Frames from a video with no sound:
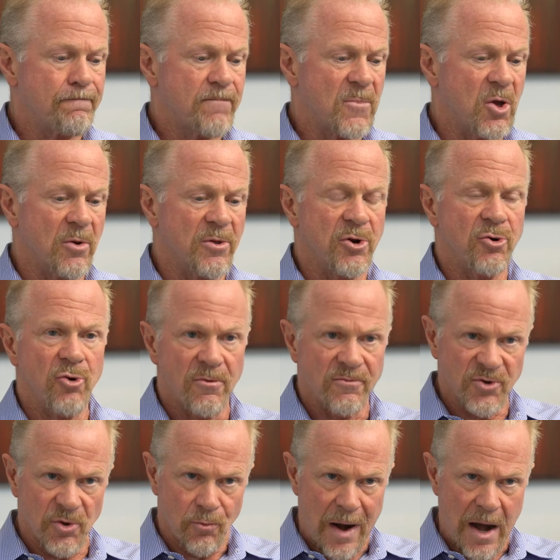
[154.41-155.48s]
the
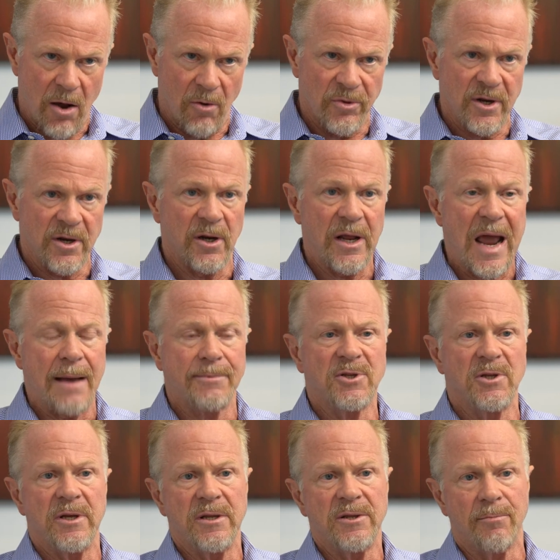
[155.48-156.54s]
nerves around that
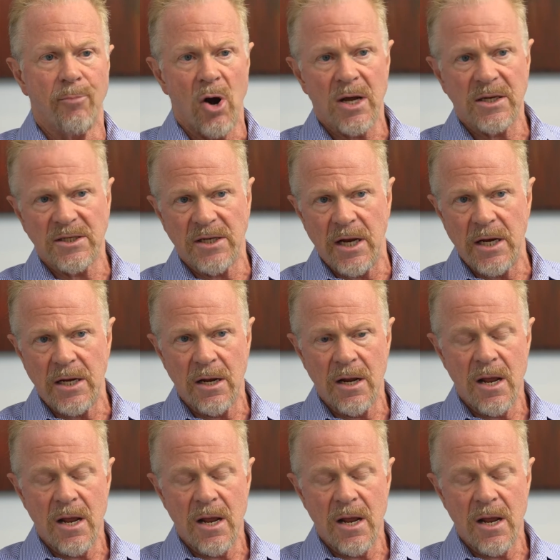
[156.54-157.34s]
encapsulate the prostate.